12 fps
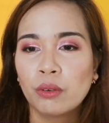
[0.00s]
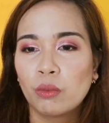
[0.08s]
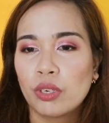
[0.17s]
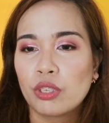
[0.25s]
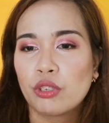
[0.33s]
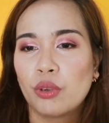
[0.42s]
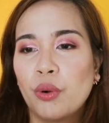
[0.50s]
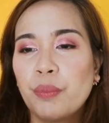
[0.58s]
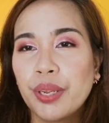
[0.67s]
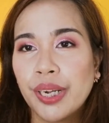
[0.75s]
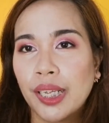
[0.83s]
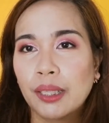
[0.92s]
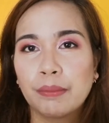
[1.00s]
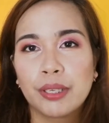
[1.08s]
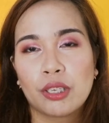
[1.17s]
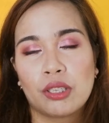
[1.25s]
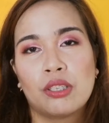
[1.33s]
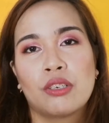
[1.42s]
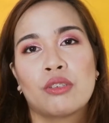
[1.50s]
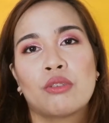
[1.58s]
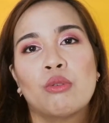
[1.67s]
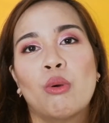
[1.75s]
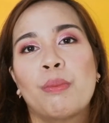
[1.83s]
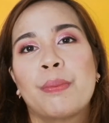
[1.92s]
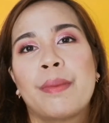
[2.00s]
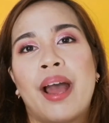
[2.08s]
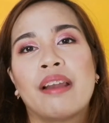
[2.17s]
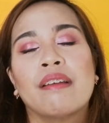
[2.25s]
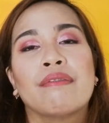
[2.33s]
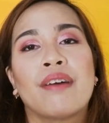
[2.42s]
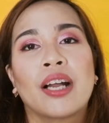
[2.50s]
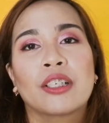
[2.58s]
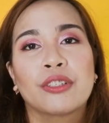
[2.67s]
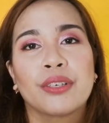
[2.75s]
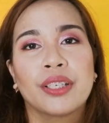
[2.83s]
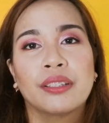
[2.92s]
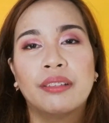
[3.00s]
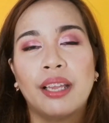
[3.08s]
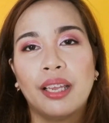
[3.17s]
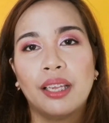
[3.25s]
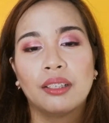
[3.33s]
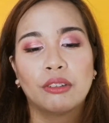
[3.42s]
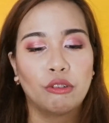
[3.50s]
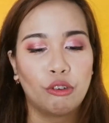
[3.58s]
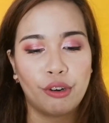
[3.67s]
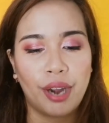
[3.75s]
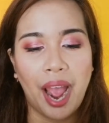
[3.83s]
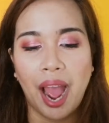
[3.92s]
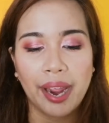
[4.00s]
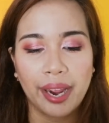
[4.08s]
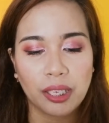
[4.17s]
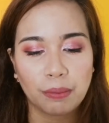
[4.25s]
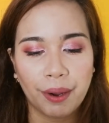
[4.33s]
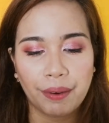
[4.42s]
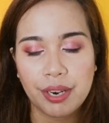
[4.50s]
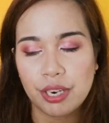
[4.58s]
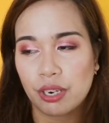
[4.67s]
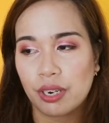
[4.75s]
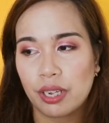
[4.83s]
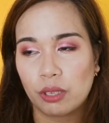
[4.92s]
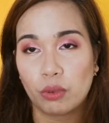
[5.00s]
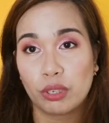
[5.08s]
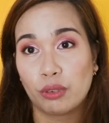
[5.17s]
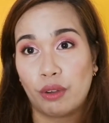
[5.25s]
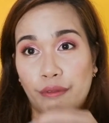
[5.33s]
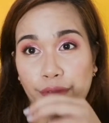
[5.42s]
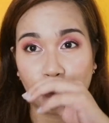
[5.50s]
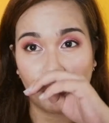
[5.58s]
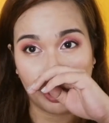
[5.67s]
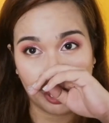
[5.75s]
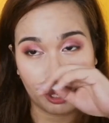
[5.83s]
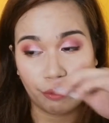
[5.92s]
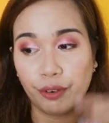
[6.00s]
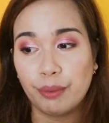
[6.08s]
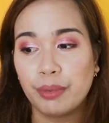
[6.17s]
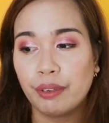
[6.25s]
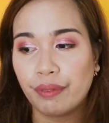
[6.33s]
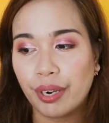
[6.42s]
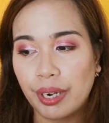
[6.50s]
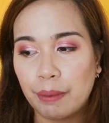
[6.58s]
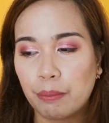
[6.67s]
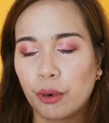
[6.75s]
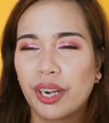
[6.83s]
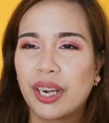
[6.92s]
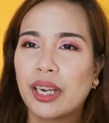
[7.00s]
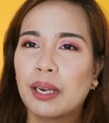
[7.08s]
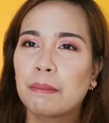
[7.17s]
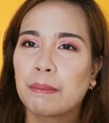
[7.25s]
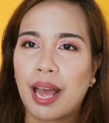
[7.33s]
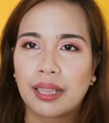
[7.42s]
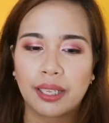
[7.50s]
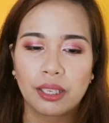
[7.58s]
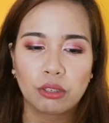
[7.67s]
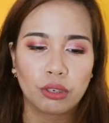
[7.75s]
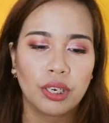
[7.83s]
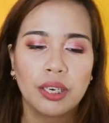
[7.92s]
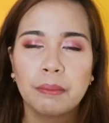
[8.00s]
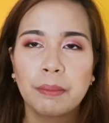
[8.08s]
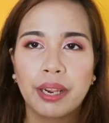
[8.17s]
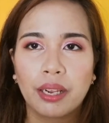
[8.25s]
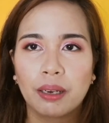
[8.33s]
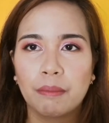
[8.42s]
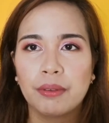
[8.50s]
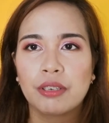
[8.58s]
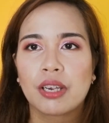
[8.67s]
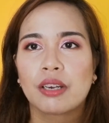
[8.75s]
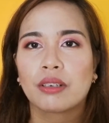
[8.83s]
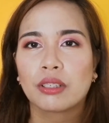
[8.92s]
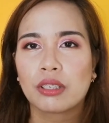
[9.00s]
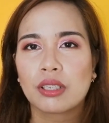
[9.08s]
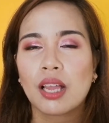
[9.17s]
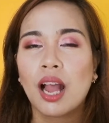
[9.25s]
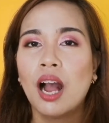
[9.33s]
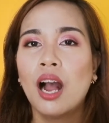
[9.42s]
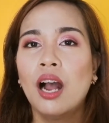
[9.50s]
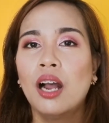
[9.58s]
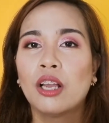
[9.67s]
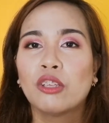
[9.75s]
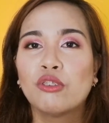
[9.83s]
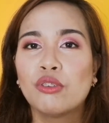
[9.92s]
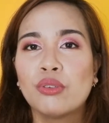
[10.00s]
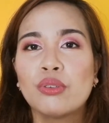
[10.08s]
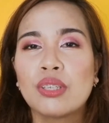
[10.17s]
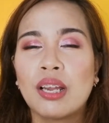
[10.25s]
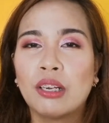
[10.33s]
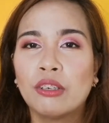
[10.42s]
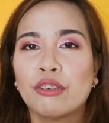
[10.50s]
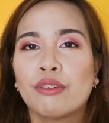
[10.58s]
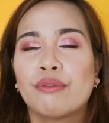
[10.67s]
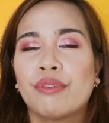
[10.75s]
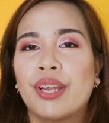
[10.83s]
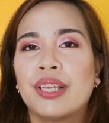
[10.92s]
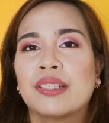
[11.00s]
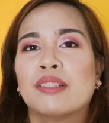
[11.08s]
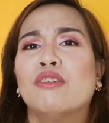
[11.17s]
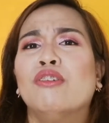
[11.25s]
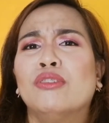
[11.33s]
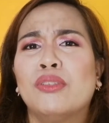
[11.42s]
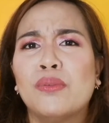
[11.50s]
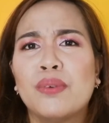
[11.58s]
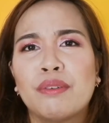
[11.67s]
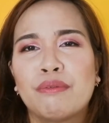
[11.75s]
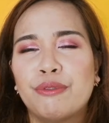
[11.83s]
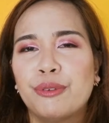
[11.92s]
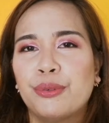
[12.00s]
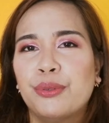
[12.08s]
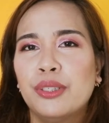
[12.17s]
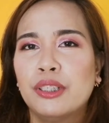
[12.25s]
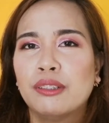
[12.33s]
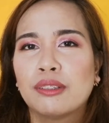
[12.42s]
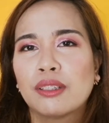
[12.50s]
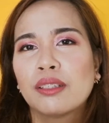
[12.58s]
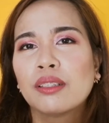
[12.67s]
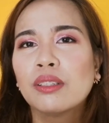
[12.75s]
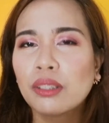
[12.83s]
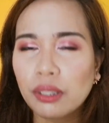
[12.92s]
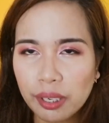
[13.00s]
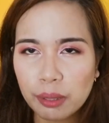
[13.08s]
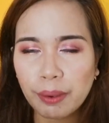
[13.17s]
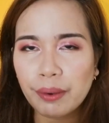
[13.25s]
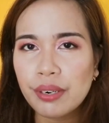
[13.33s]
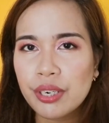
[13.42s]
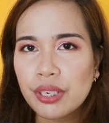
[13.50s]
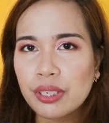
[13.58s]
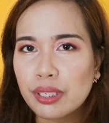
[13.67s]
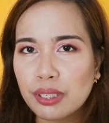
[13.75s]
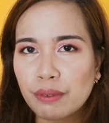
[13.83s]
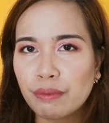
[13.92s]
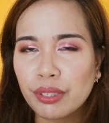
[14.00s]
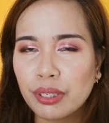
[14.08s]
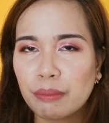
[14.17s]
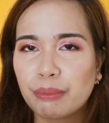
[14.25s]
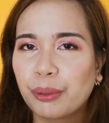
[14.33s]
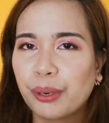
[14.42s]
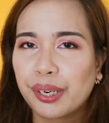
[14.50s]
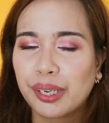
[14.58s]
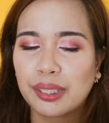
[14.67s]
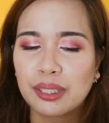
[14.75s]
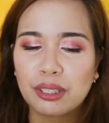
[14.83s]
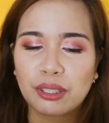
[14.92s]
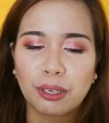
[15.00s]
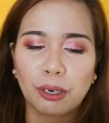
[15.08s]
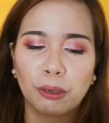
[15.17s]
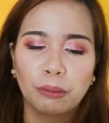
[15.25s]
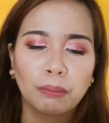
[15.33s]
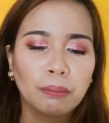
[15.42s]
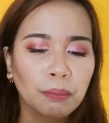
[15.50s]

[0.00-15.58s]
once you open it because there's no manufacturing date or expiration date whatsoever which is for me very important in palettes or in makeup in general because you use that on your face and also with food expiration dates are really important so